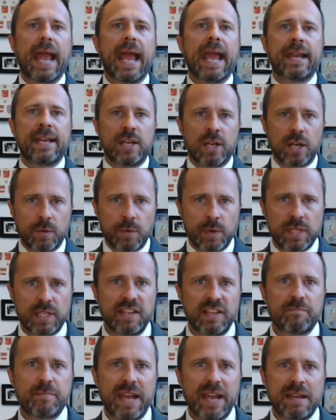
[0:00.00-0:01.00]
and you're going to
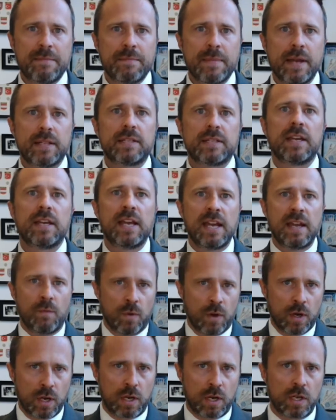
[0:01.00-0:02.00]
receive payments, and
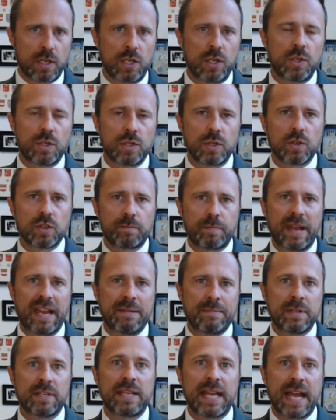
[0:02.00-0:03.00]
we're going to use those
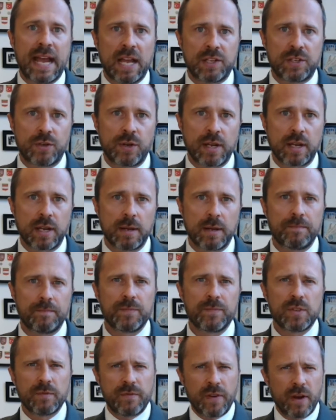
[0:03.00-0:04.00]
payments as your income.
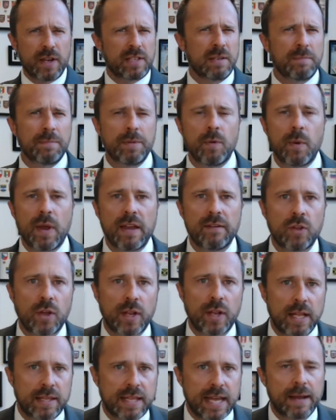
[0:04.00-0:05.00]
So very simple way of
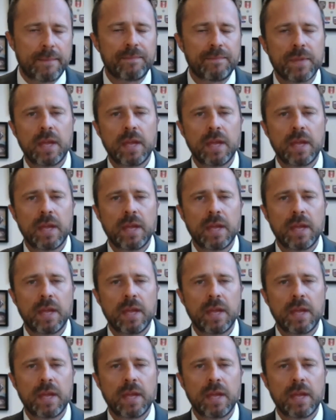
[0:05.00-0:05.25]
looking at that.